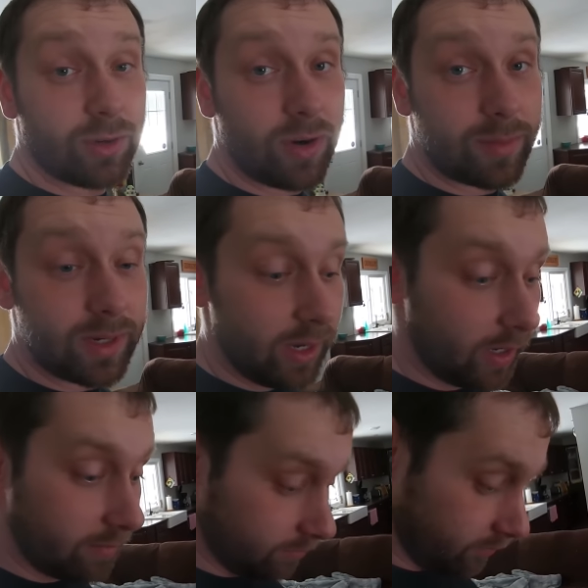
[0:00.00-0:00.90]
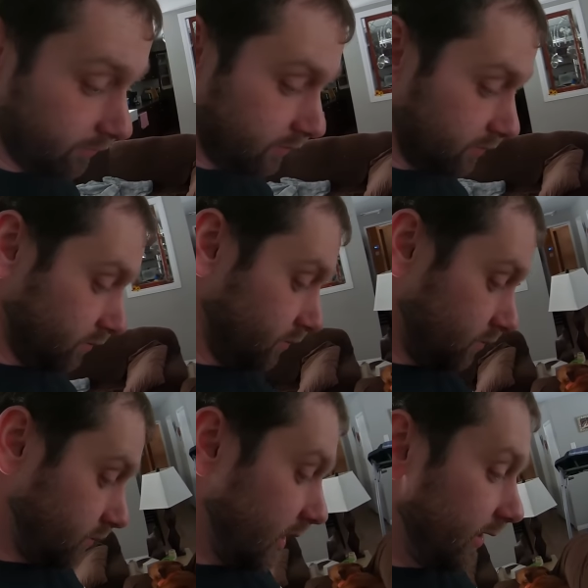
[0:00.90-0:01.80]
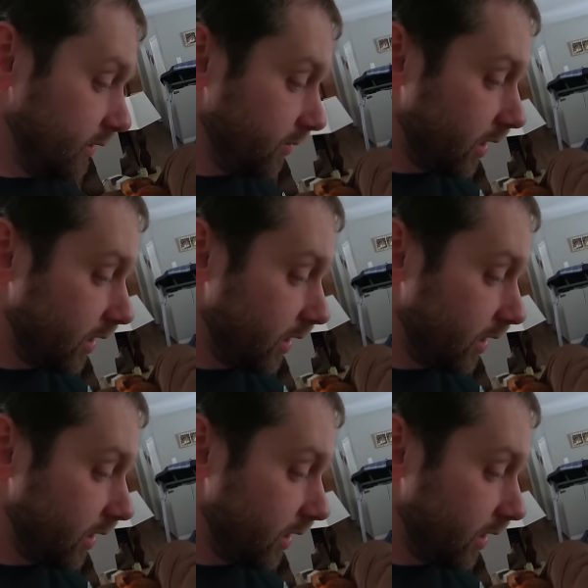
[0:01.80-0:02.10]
has already been done at least